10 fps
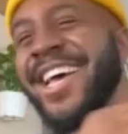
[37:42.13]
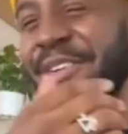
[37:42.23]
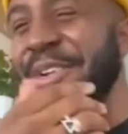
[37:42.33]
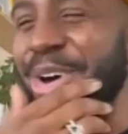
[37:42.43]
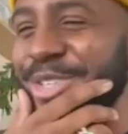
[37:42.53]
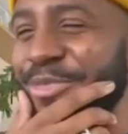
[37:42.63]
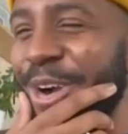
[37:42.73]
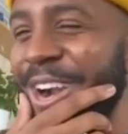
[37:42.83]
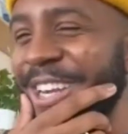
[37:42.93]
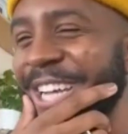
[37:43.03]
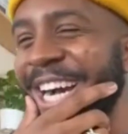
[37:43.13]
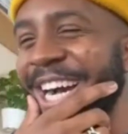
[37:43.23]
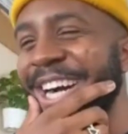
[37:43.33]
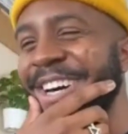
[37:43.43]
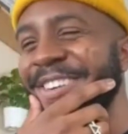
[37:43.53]
most part,
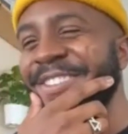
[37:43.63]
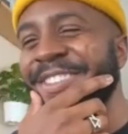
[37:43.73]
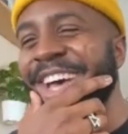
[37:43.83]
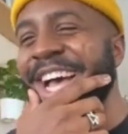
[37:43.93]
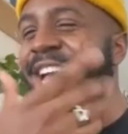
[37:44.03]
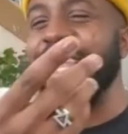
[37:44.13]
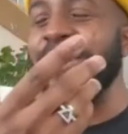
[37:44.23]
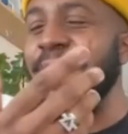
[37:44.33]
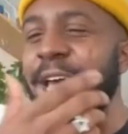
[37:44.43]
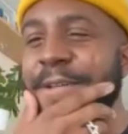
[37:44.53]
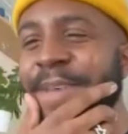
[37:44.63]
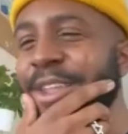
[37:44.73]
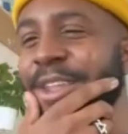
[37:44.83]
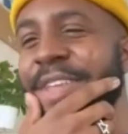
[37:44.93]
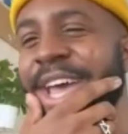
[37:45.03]
I love that. I
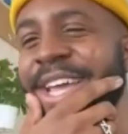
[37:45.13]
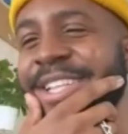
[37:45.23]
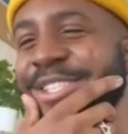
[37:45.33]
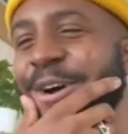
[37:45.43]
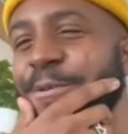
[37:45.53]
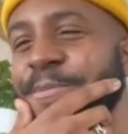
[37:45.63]
love that. And so,